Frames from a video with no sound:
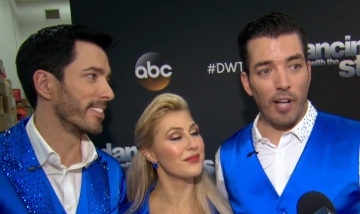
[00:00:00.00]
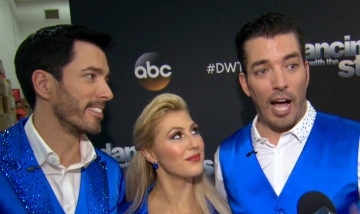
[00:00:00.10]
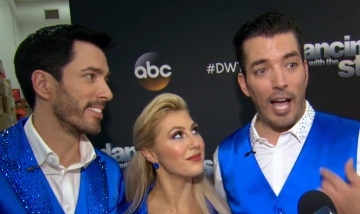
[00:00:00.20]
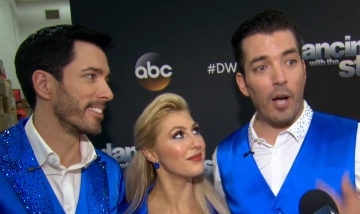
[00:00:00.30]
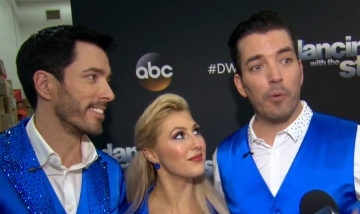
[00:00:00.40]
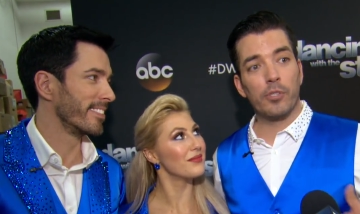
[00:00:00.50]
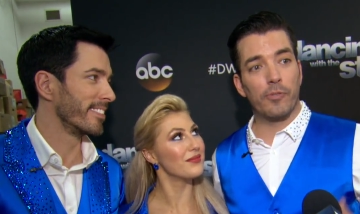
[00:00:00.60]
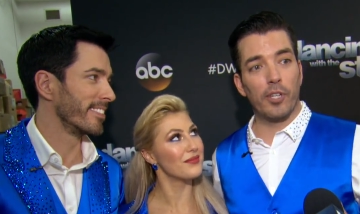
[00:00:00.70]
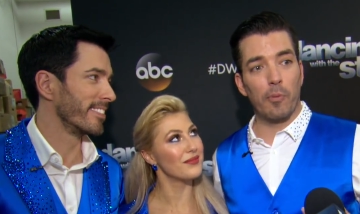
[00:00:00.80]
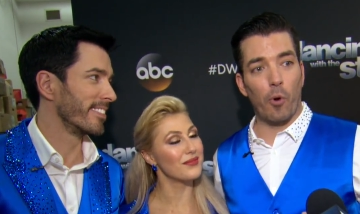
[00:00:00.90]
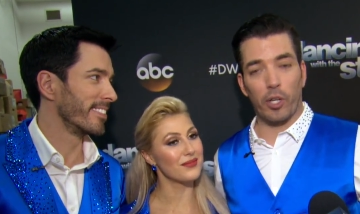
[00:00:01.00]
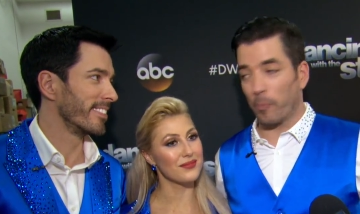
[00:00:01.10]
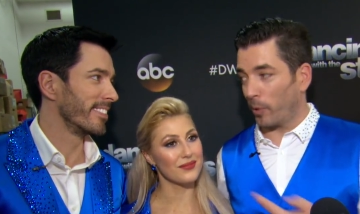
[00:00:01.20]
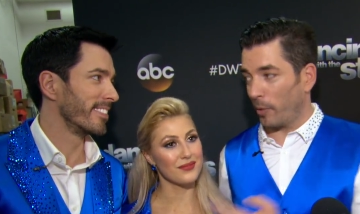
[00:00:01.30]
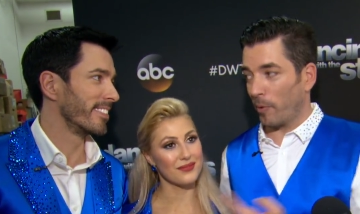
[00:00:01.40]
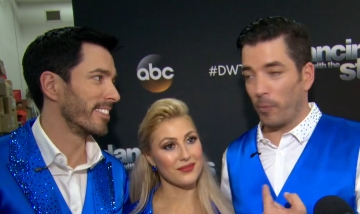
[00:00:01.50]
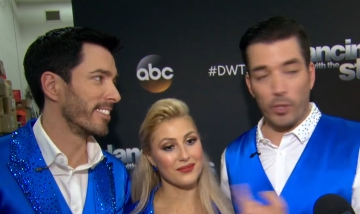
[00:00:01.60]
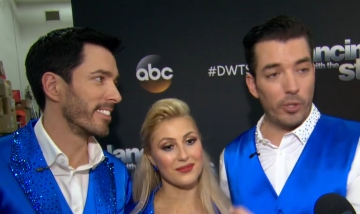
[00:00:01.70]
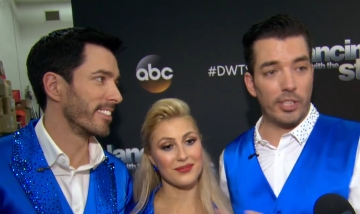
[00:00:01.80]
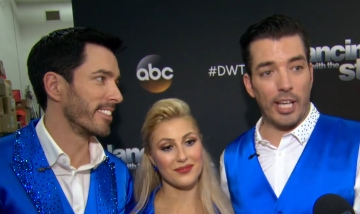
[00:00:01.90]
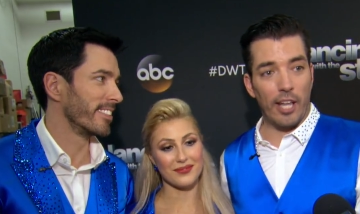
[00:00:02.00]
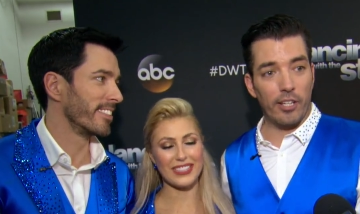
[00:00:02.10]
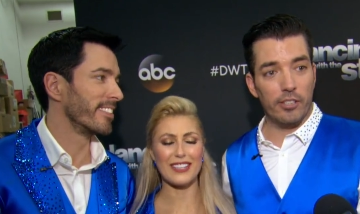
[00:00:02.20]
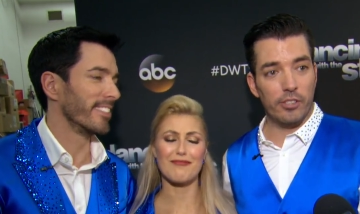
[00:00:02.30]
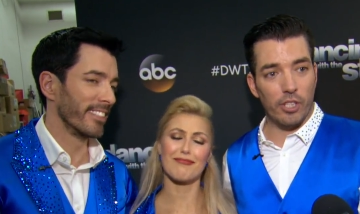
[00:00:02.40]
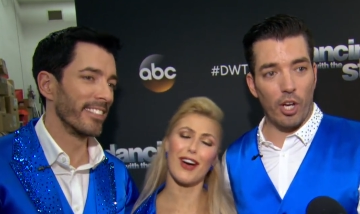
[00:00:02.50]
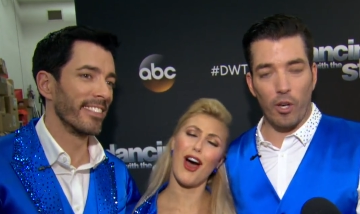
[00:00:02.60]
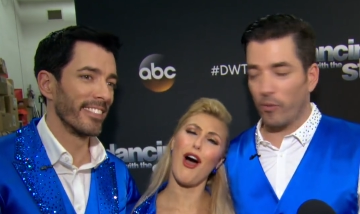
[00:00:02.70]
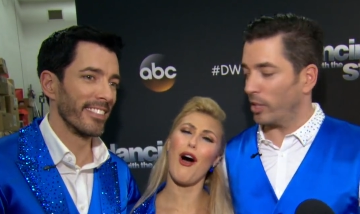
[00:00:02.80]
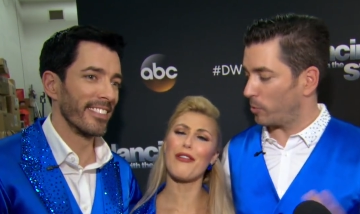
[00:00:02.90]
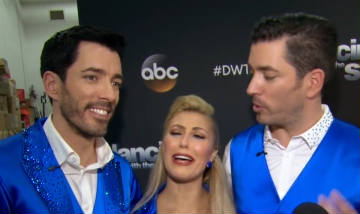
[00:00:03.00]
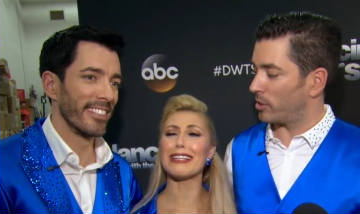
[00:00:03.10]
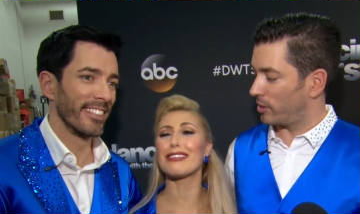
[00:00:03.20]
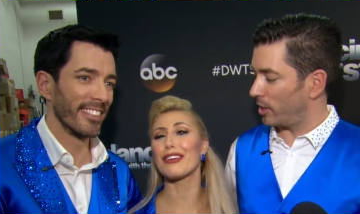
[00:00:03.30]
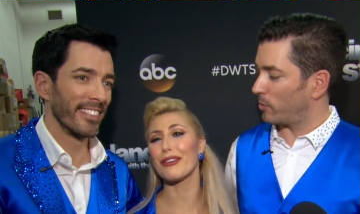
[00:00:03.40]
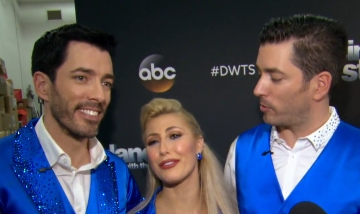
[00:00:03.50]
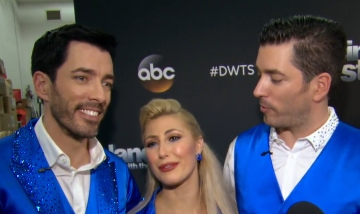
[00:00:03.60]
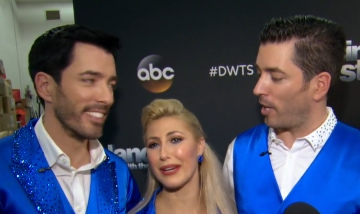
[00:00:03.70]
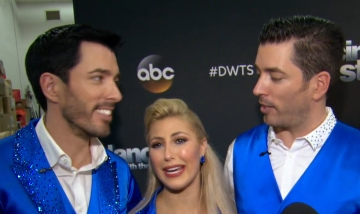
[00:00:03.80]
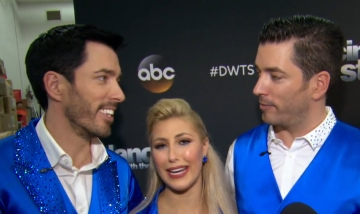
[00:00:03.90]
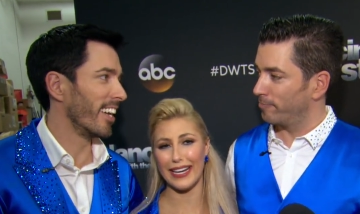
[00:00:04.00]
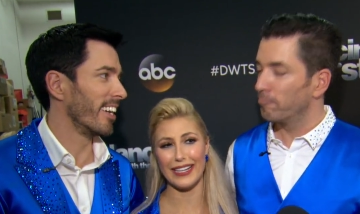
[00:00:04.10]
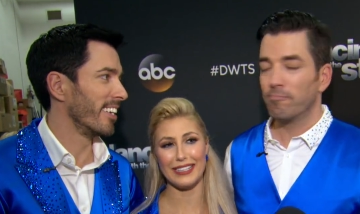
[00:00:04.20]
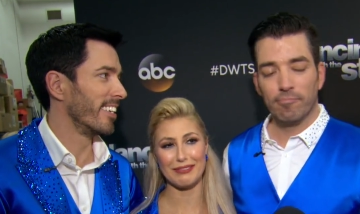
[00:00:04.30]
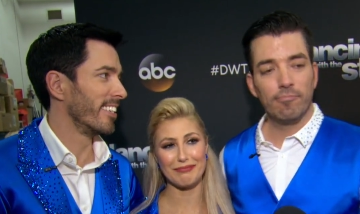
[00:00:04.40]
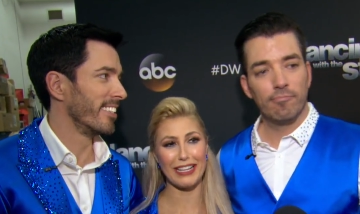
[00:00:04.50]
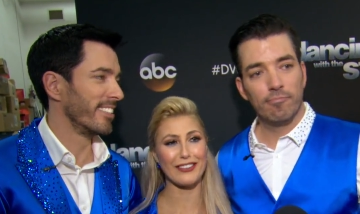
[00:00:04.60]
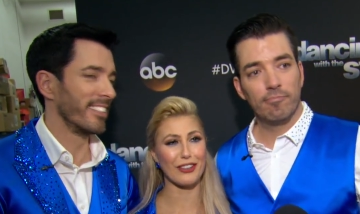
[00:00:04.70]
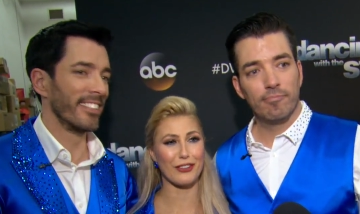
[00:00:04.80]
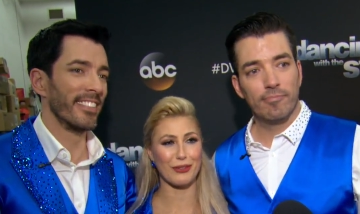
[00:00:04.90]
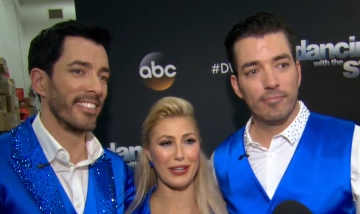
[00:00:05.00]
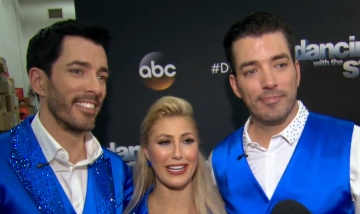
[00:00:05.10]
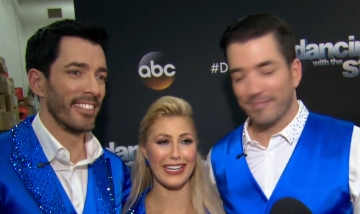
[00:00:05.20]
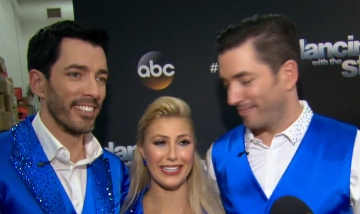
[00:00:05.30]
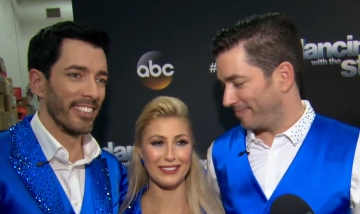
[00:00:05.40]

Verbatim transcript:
Speaker 1: I always feel more complete when we do it together. So oh, this was this was fun. Yeah.
Speaker 2: That's so sweet.